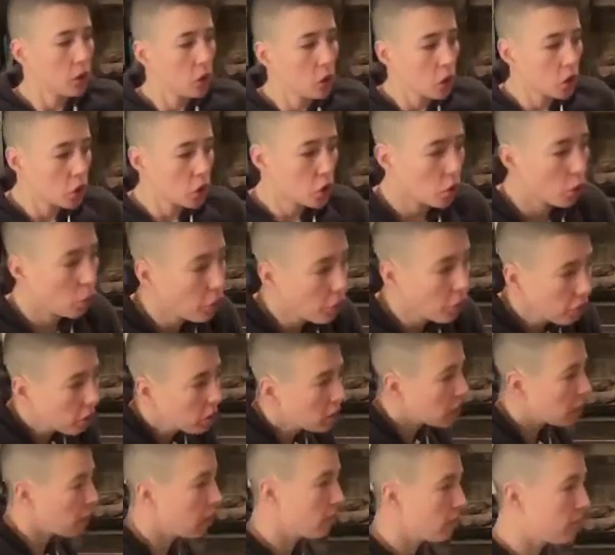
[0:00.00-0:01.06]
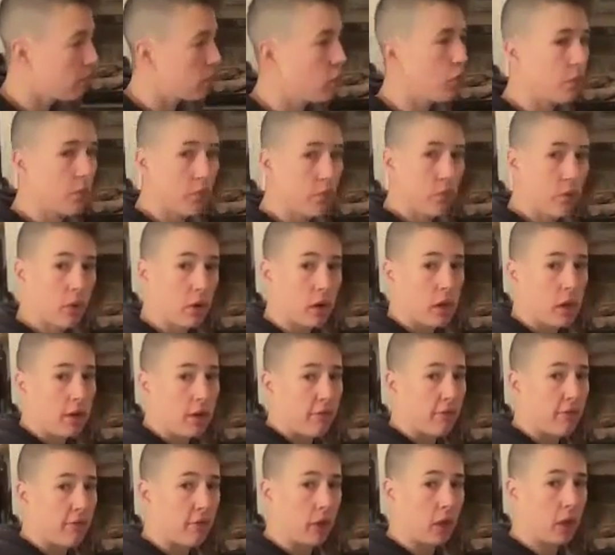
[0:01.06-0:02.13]
The shoulder can move pretty
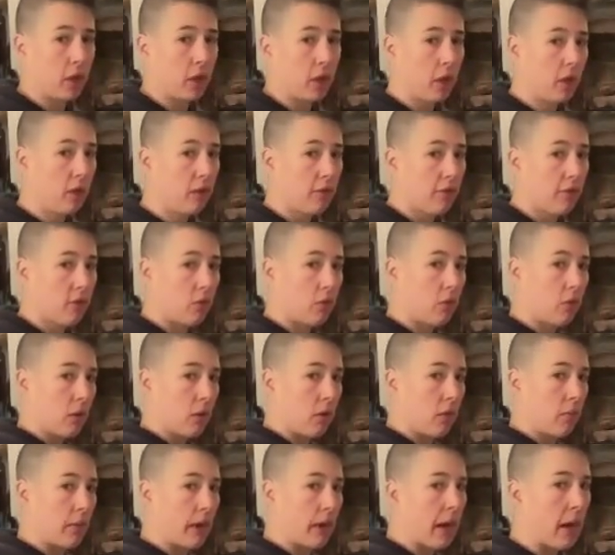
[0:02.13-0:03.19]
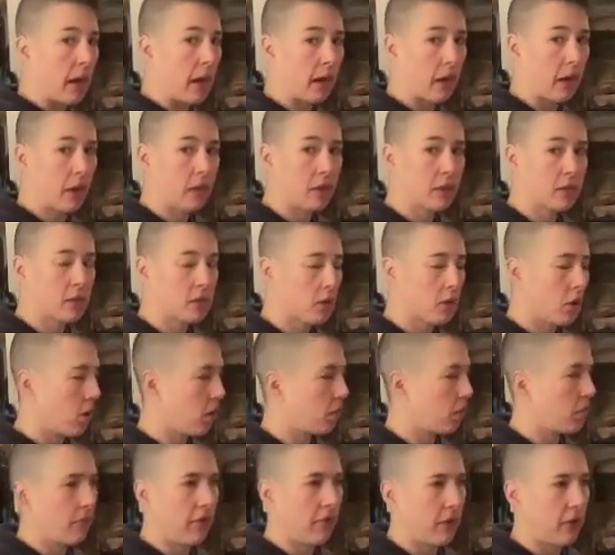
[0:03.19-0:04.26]
freely forward and back, and this is
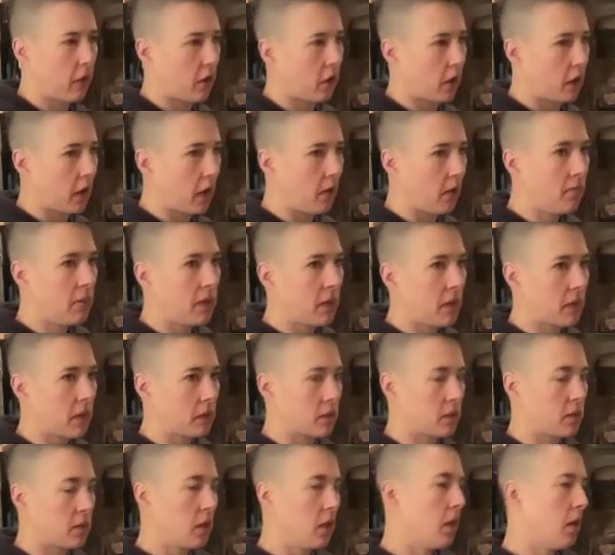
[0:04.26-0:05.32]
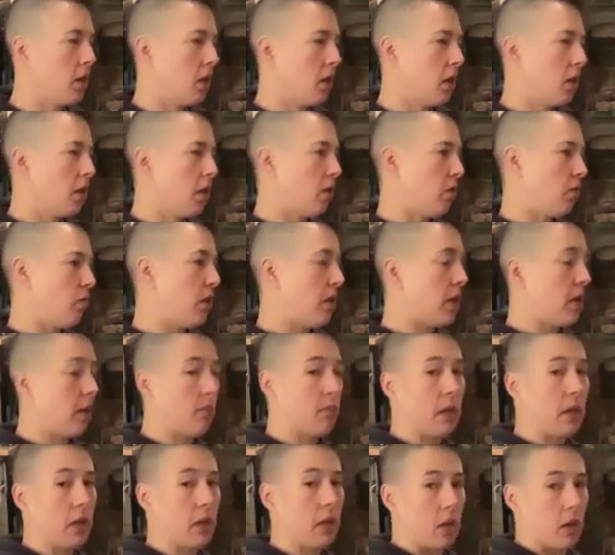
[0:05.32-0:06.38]
all fair game because we
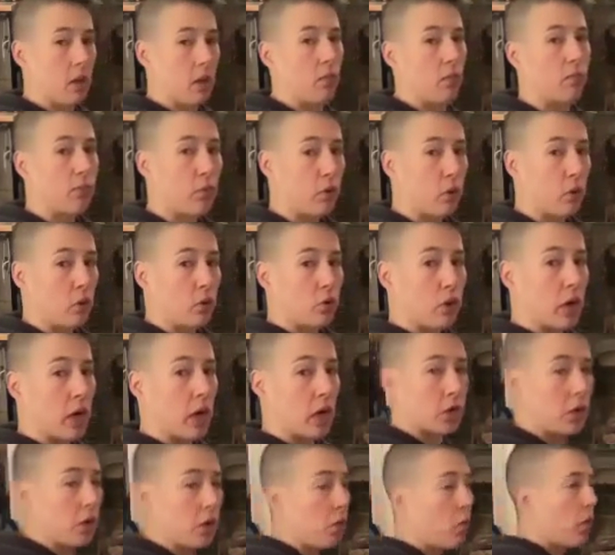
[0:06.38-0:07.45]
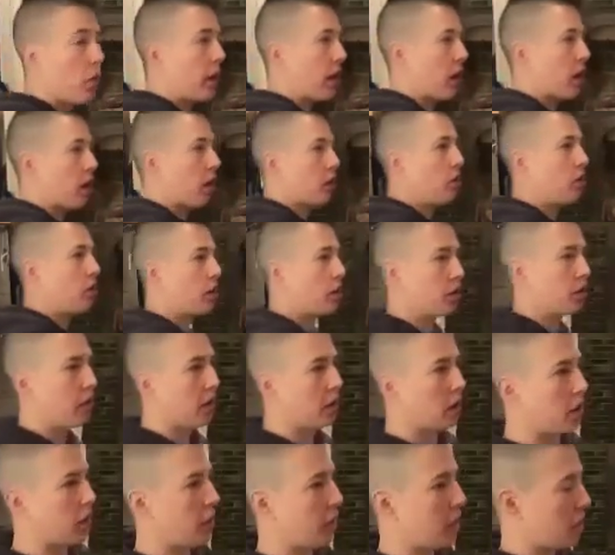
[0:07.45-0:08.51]
can be in protraction where you can
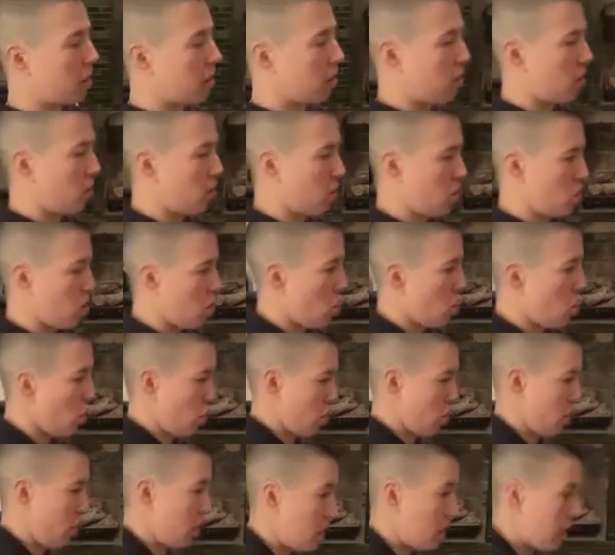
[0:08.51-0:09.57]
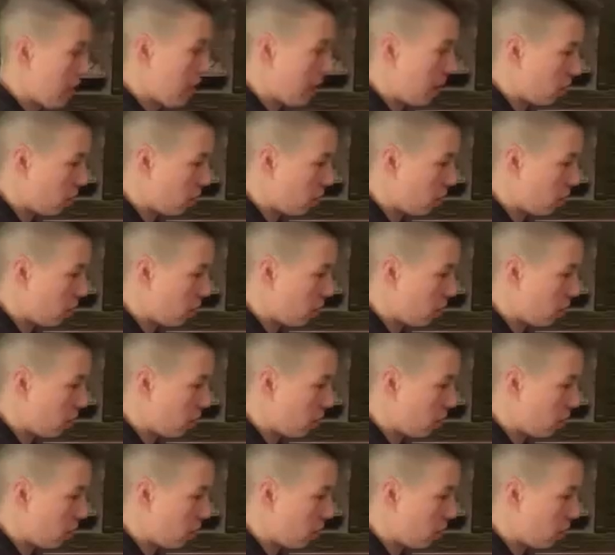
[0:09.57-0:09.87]
think like in